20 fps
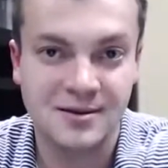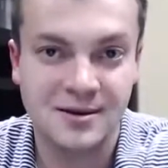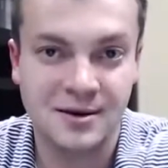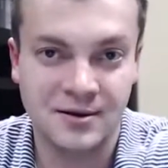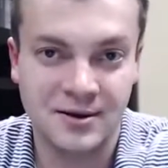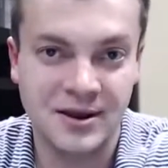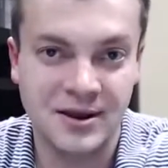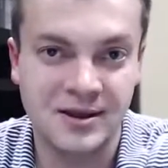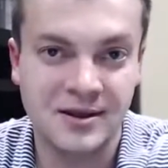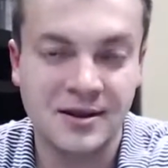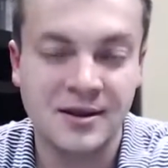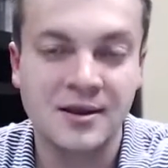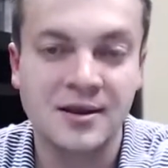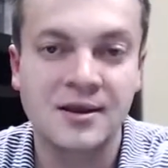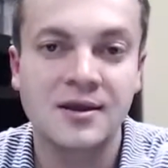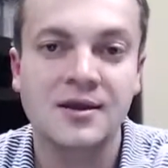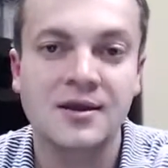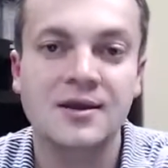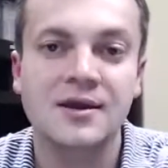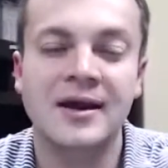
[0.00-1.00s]
All right?
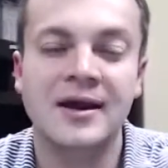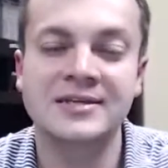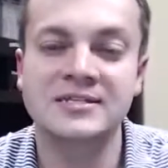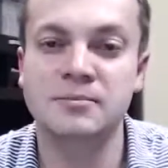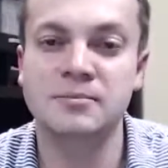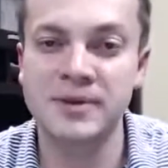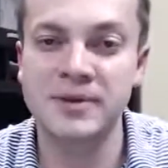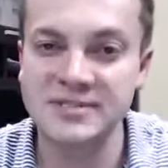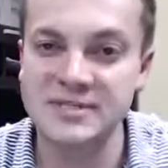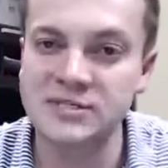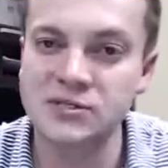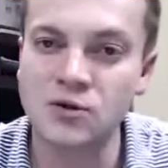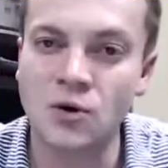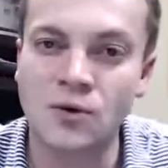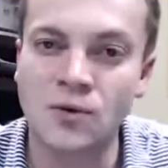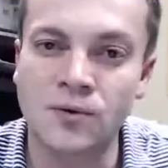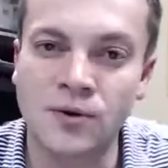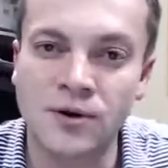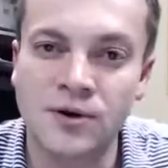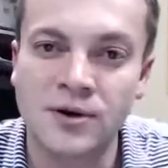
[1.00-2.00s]
As a business
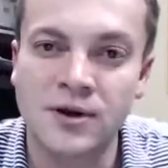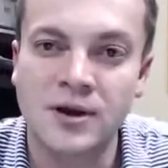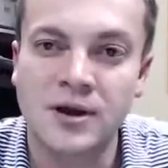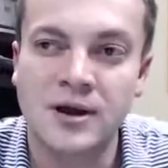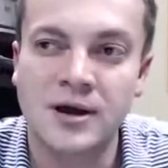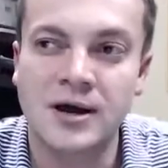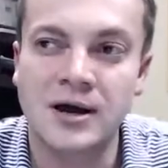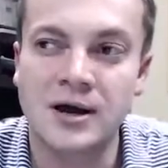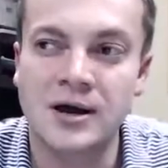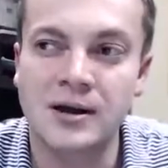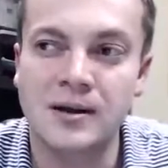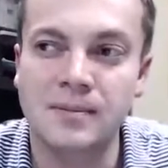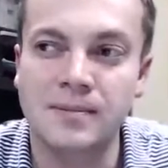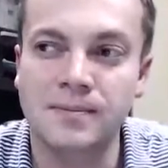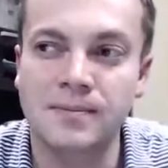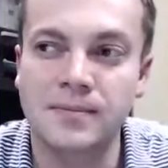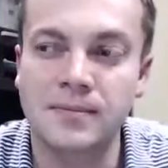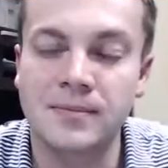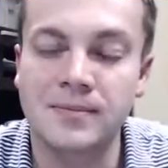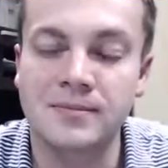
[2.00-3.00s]
owner,
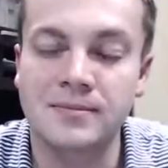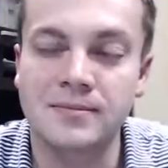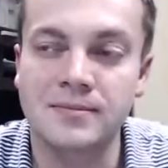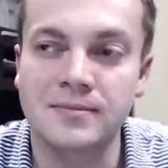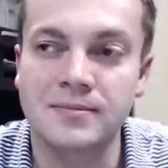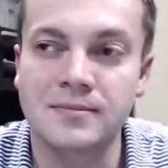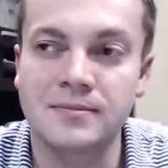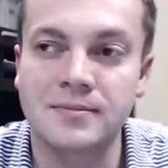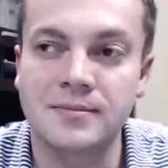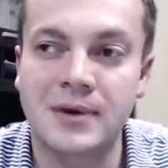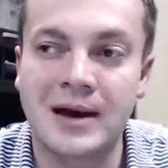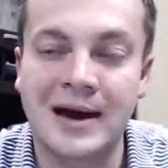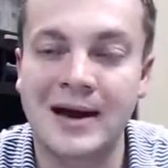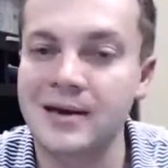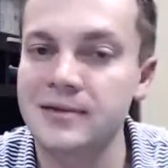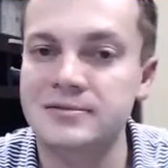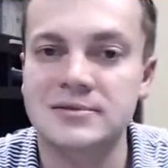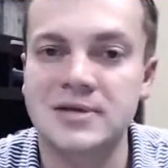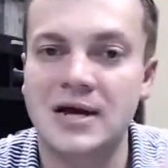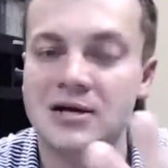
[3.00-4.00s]

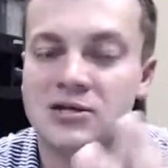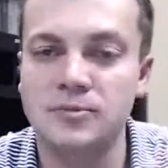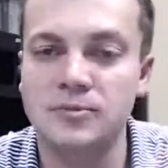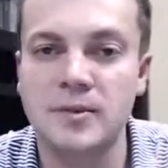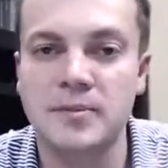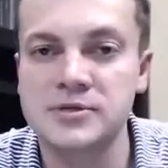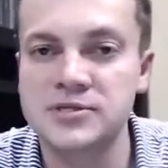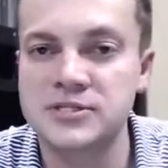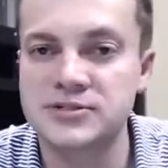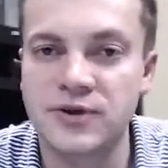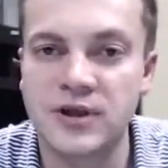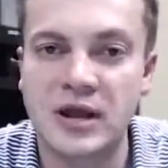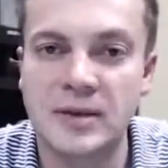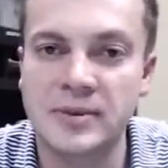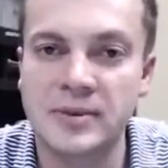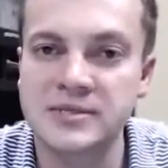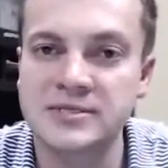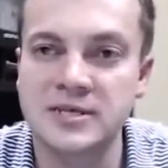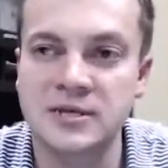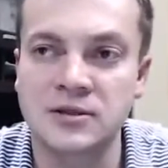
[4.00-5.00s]
I talk to people straight
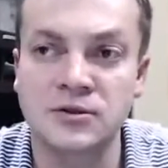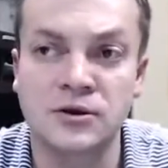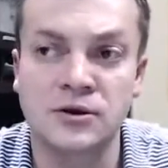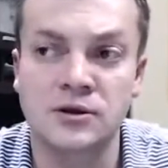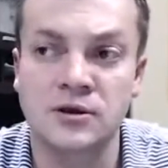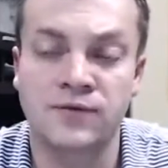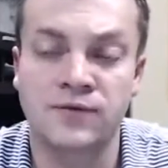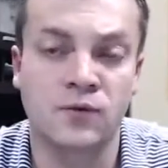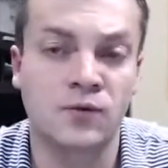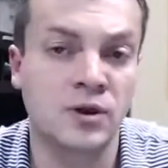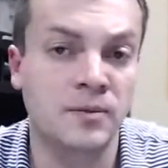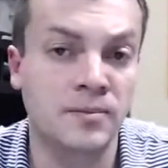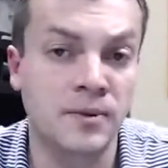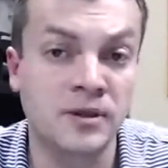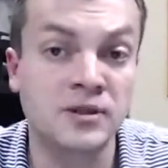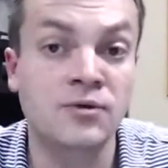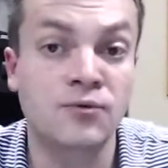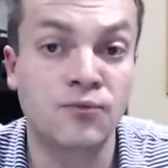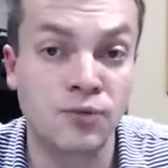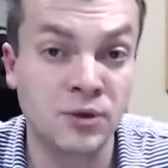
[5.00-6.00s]
up. I say, look, if you want to
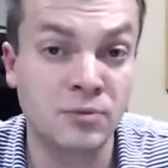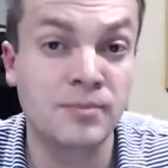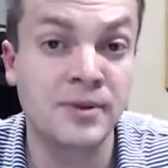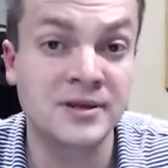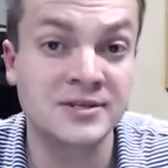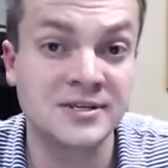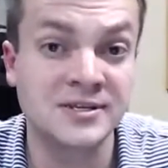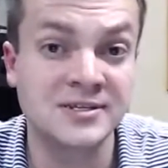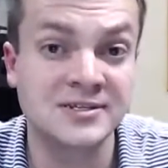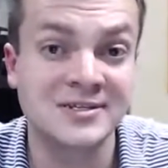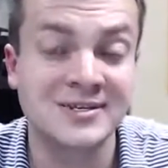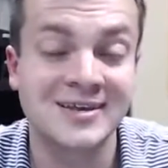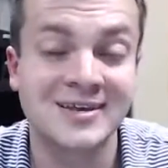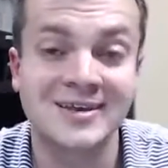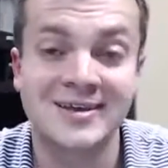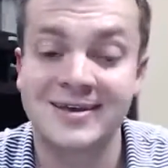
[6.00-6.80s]
build a real business,